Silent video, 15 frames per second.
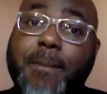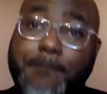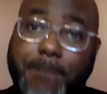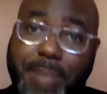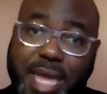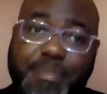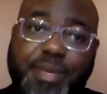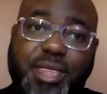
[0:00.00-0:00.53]

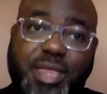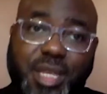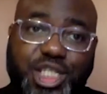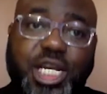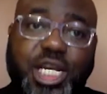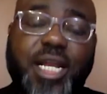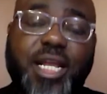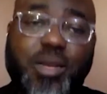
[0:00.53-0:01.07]
Maybe the
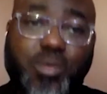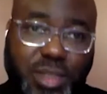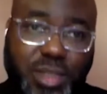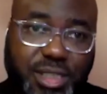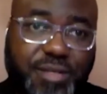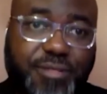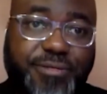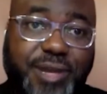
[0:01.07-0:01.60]
channel
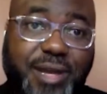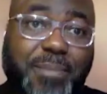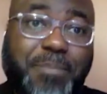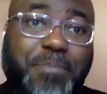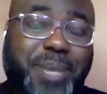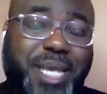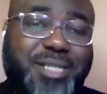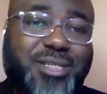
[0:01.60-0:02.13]
would differ
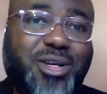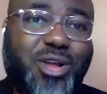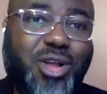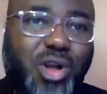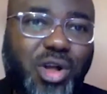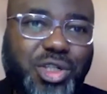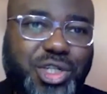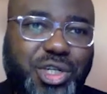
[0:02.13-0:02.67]
based on
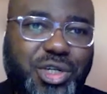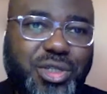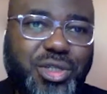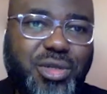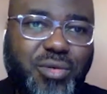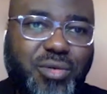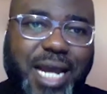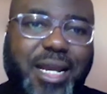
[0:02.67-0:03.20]

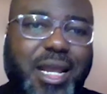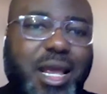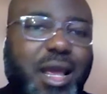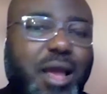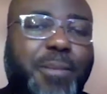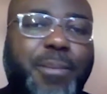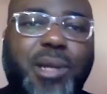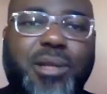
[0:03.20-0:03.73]
cultures, right?
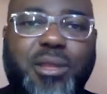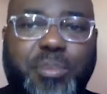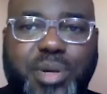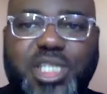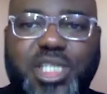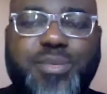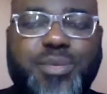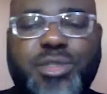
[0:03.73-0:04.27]
But the
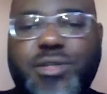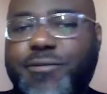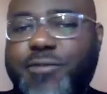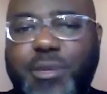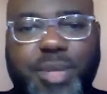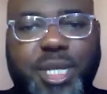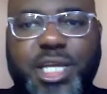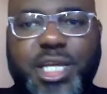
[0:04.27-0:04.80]
principles of
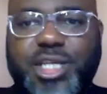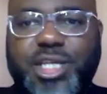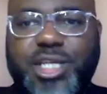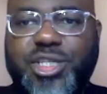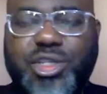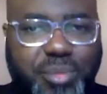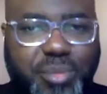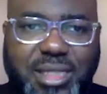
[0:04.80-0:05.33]

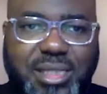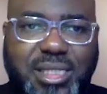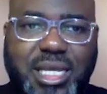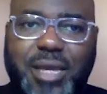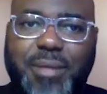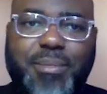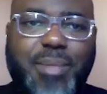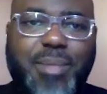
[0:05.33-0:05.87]
communications remain the
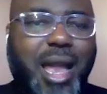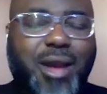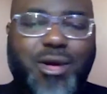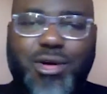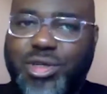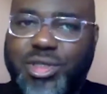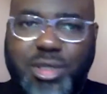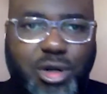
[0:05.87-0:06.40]
same
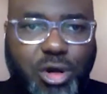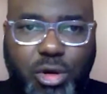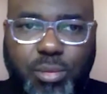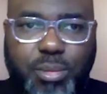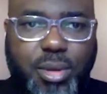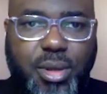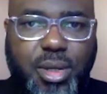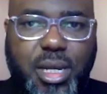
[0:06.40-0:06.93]
across the
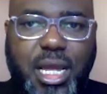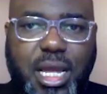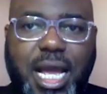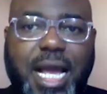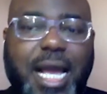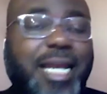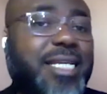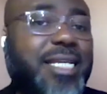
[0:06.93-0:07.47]
globe.
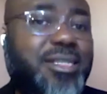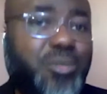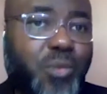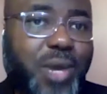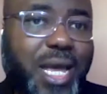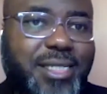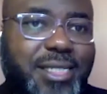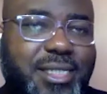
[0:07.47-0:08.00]
And that's the
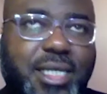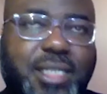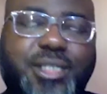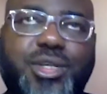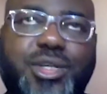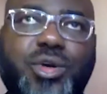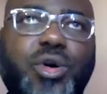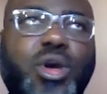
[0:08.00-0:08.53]
way I see
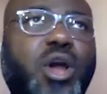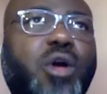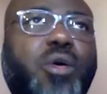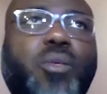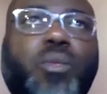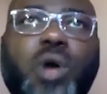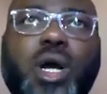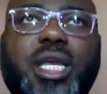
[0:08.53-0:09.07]
it. So
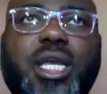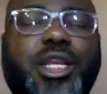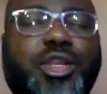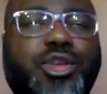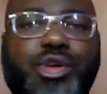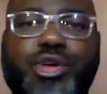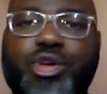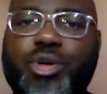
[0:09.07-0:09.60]
working
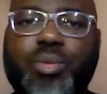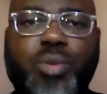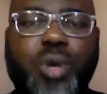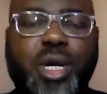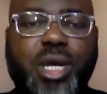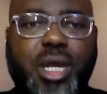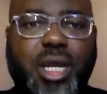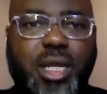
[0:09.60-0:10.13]
in Europe,
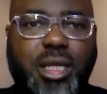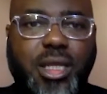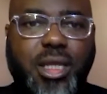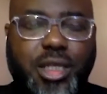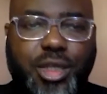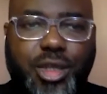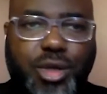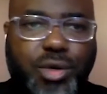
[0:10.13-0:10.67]
working
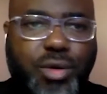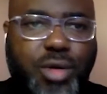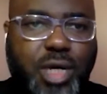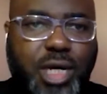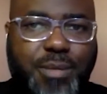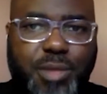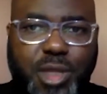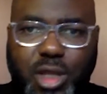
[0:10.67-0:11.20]
in, you know,
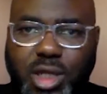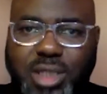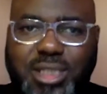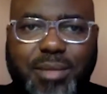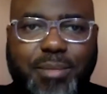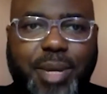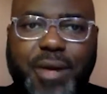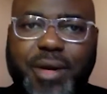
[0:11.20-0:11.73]
um,
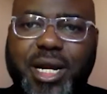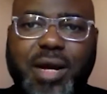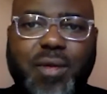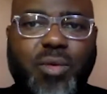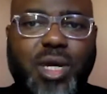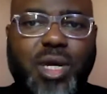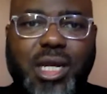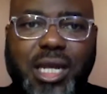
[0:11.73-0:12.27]
North
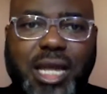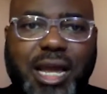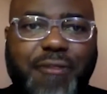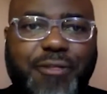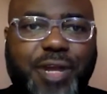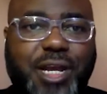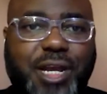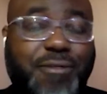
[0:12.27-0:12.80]
America, working in
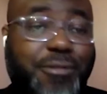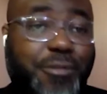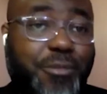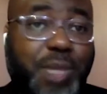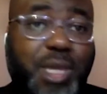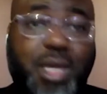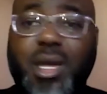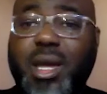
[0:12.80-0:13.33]
Africa, for
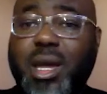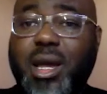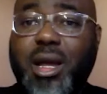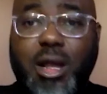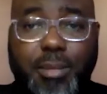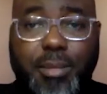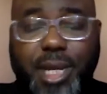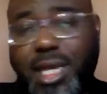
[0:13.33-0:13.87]
me,
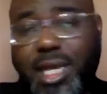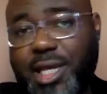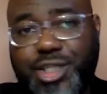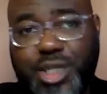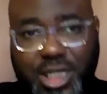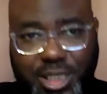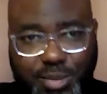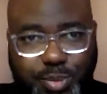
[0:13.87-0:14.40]

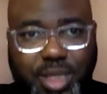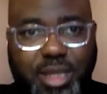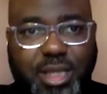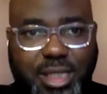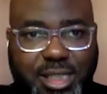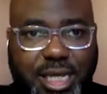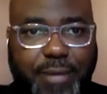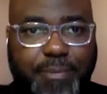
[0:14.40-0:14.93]
communication has been
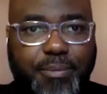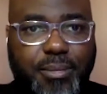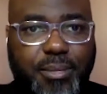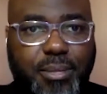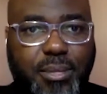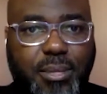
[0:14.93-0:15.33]
the same.